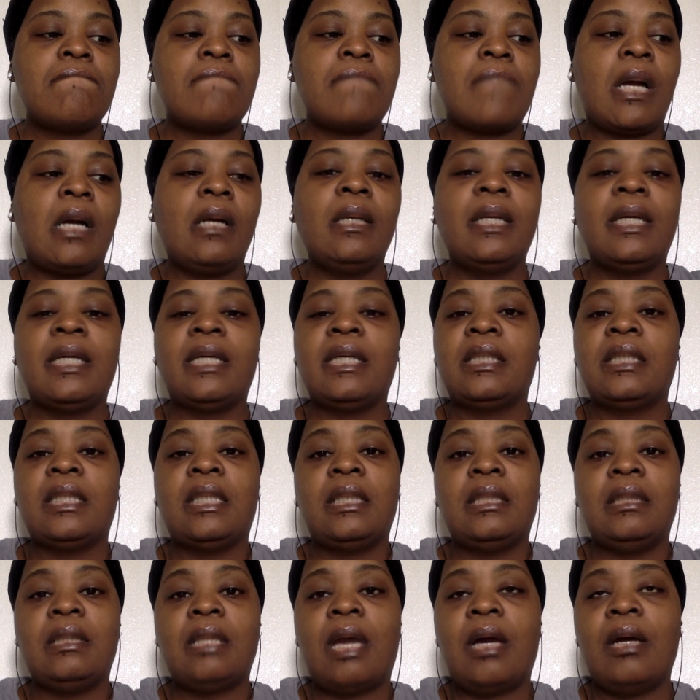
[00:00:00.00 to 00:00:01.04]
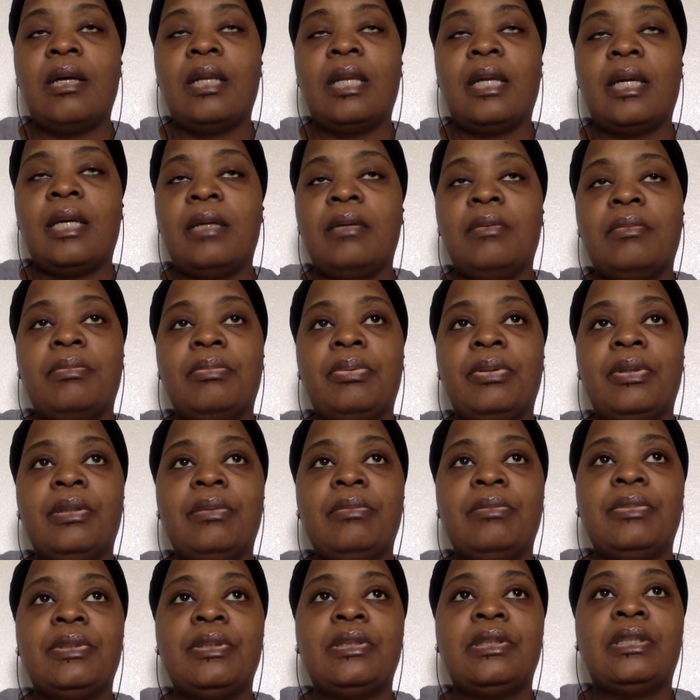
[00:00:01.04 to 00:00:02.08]
all I could, all I can pretty
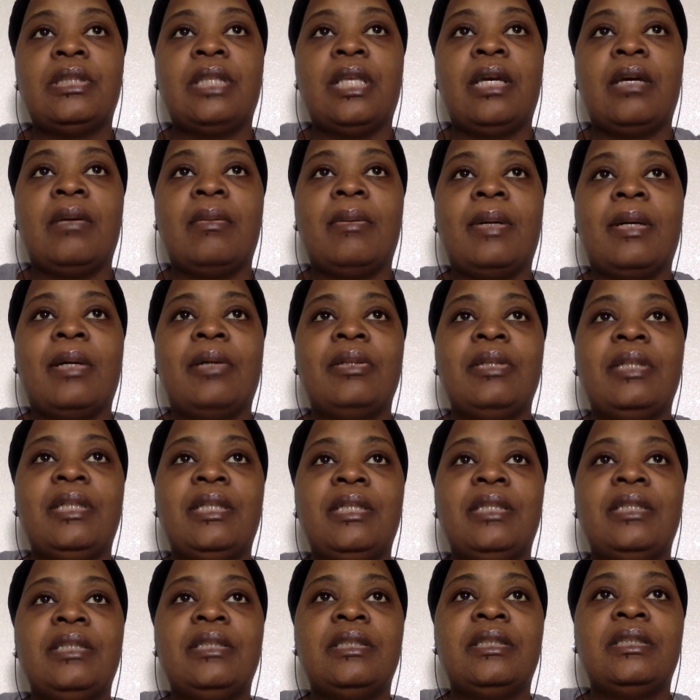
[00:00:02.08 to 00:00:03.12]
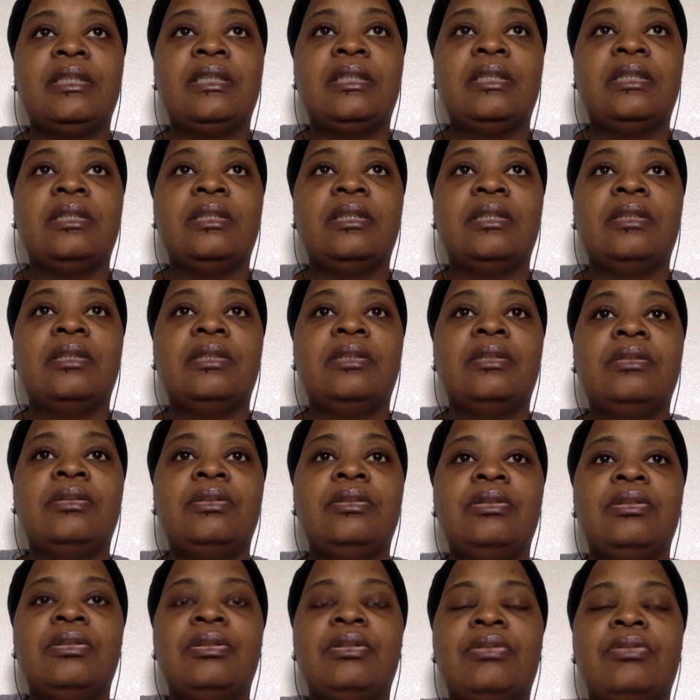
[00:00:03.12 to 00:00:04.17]
much think about is the,
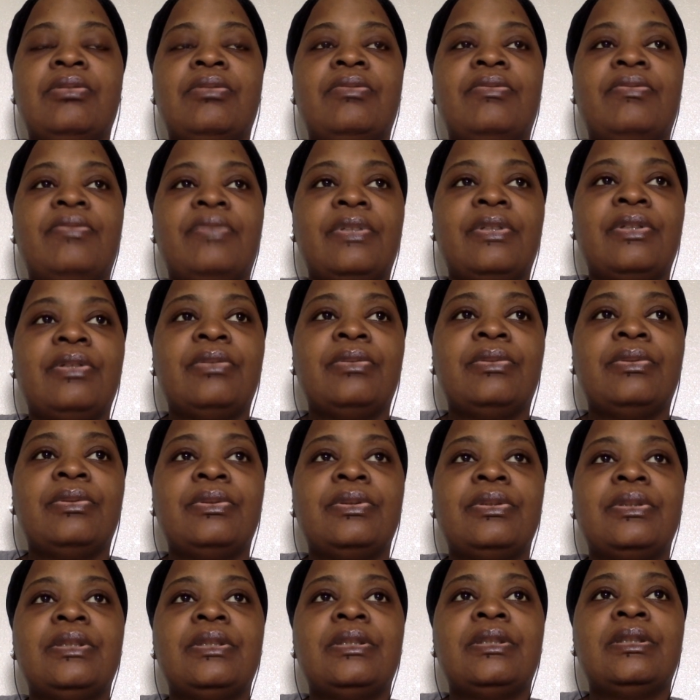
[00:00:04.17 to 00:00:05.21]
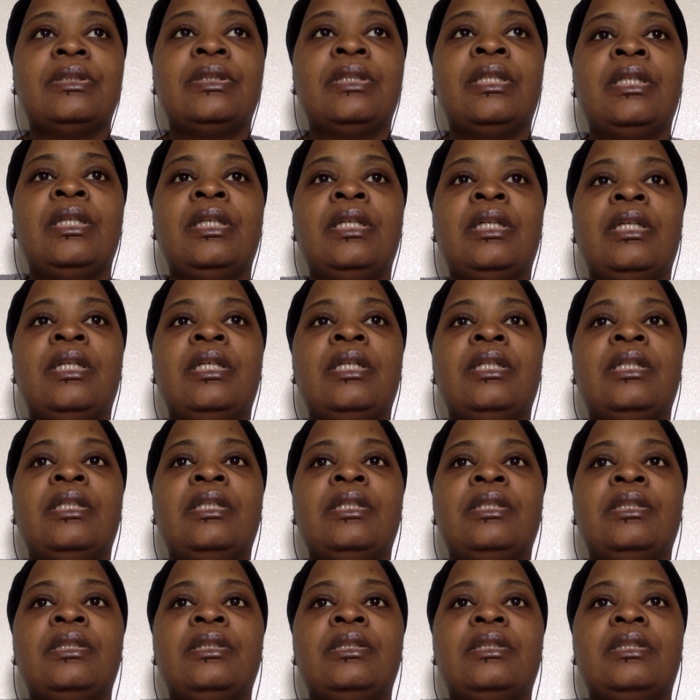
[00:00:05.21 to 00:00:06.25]
you know, the funeral and
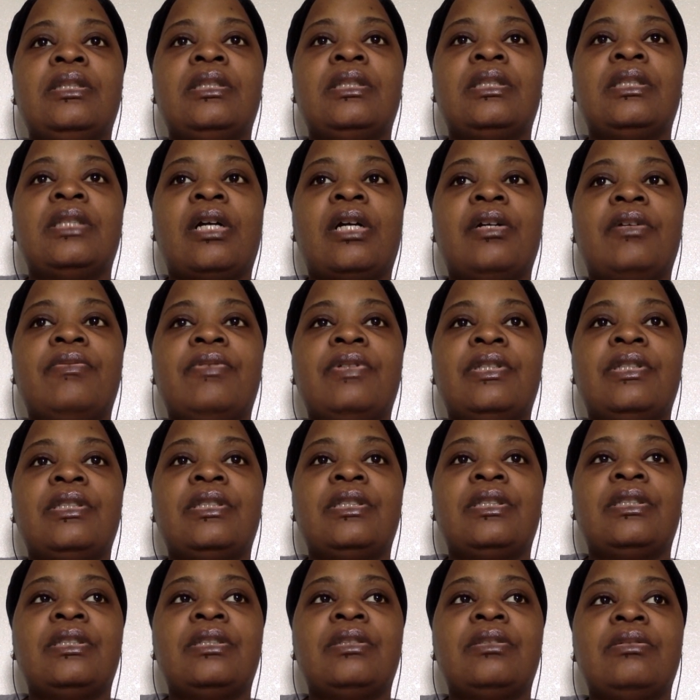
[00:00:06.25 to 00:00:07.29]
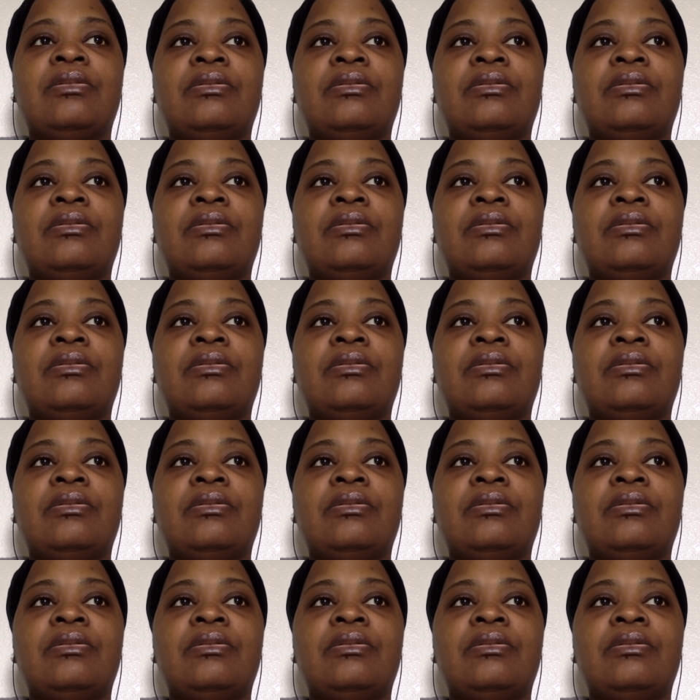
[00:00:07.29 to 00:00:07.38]
the service